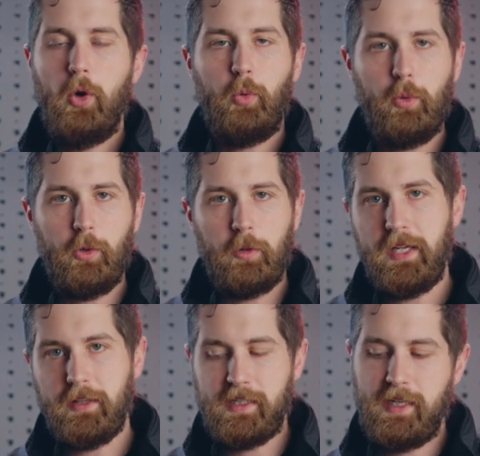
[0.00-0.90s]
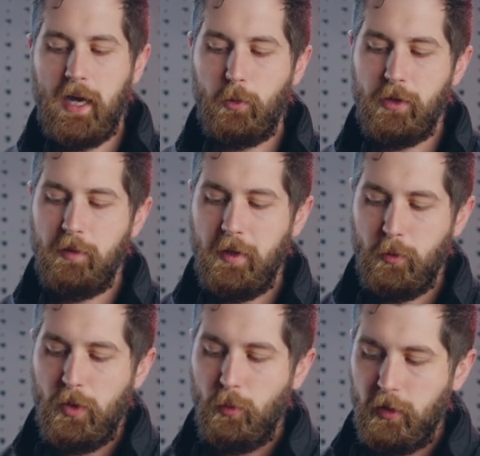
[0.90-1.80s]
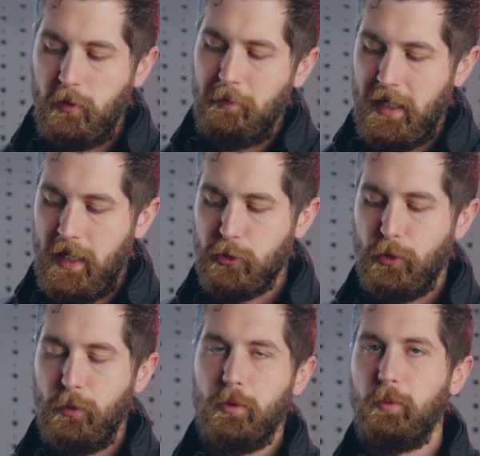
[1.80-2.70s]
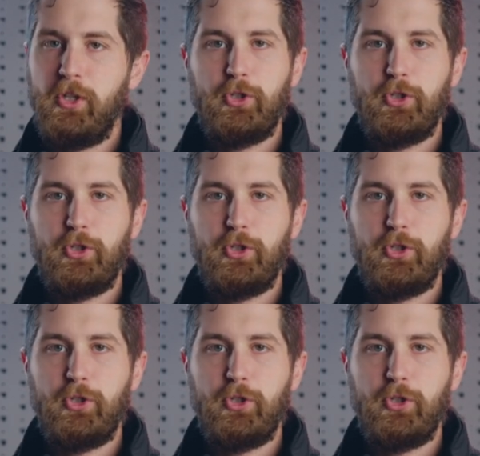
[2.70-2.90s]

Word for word: we will be in the stack with them and we will make entry with them.